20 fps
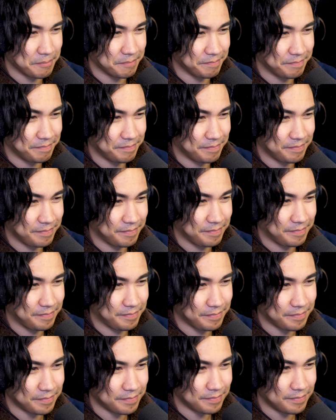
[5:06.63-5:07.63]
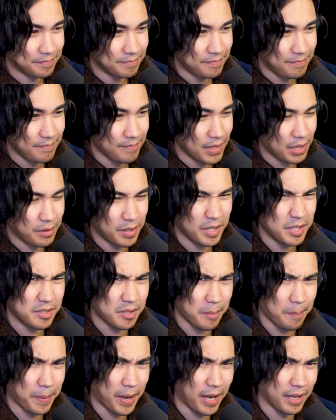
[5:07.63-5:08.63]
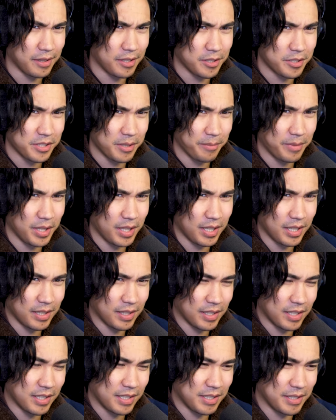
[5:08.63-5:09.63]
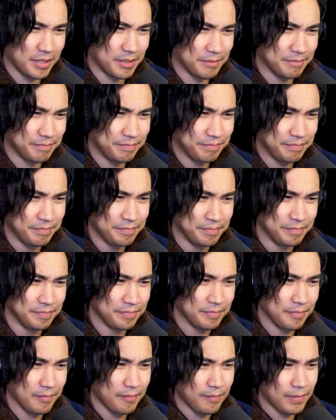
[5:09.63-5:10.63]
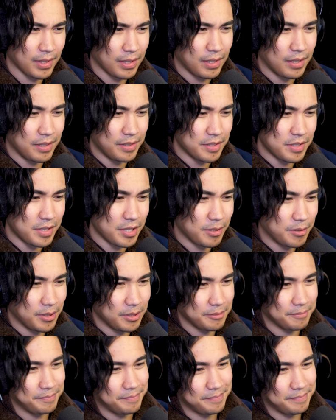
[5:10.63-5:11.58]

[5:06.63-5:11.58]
I think it's a panda or something in the sequel.